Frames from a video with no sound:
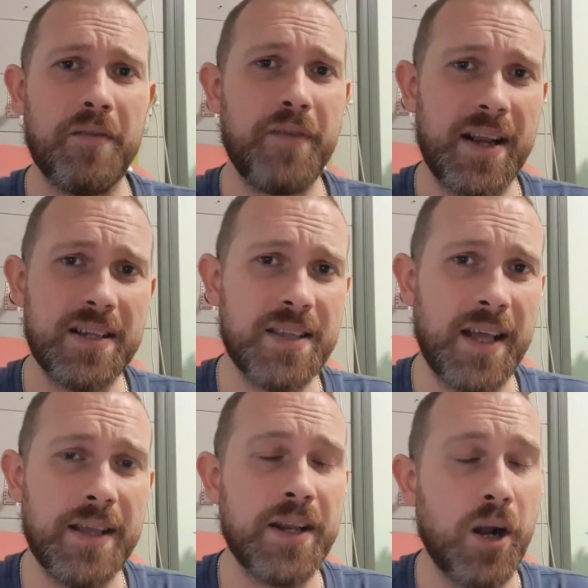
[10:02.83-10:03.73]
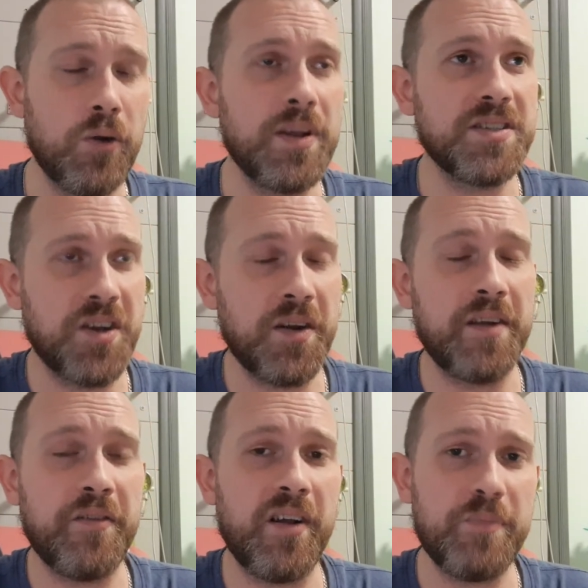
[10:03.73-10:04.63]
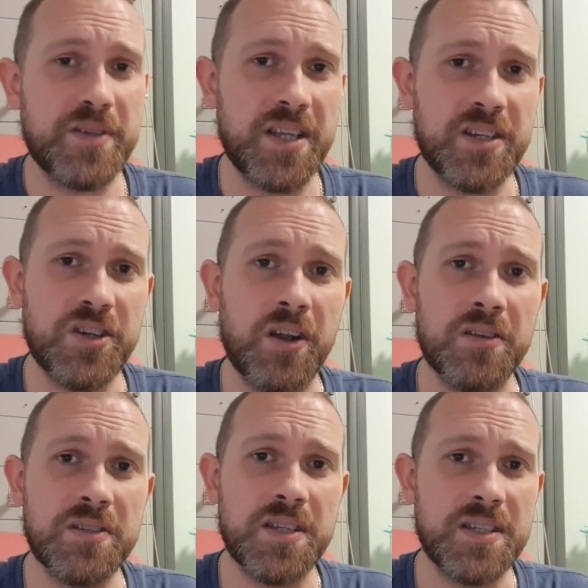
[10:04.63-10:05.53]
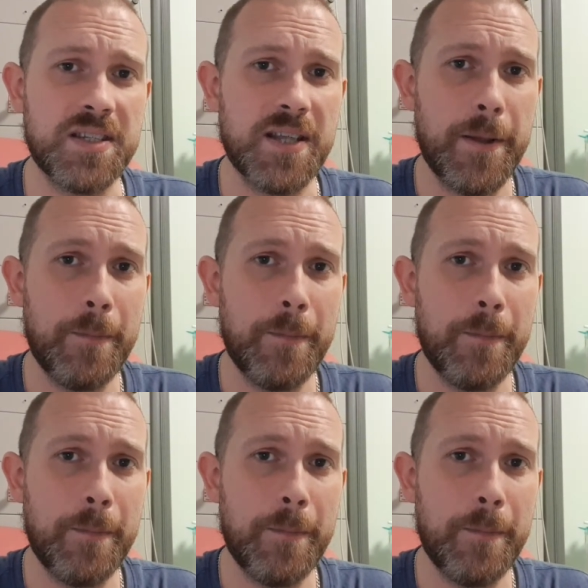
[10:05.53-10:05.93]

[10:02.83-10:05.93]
the fact that, you know, there's a 95% chance.